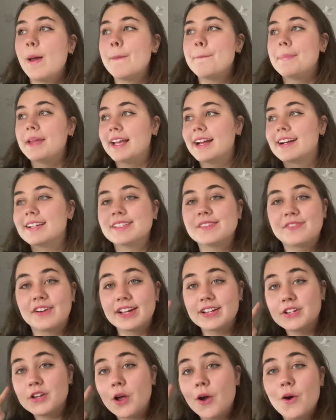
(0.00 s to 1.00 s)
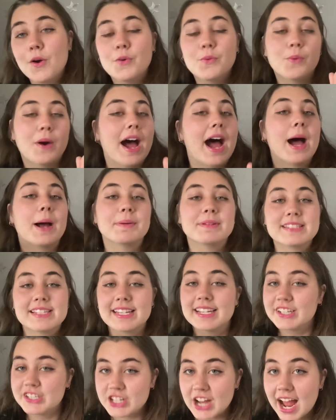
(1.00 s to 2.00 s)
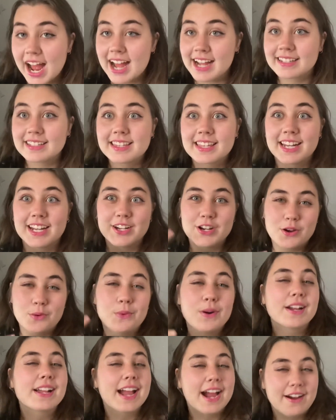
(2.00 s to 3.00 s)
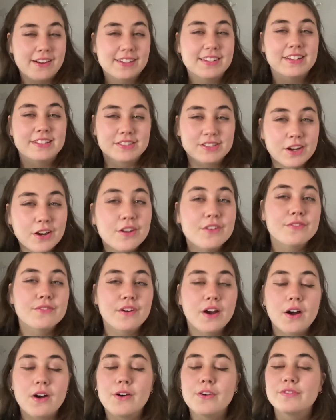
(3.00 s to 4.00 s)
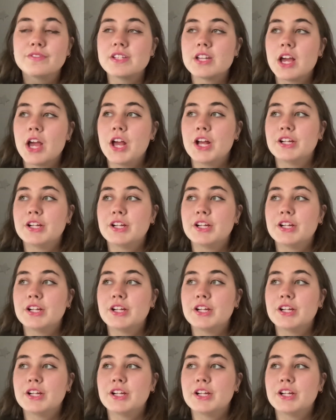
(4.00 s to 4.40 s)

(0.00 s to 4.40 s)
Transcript: because if I know what happens in each act, then I know what characters are involved.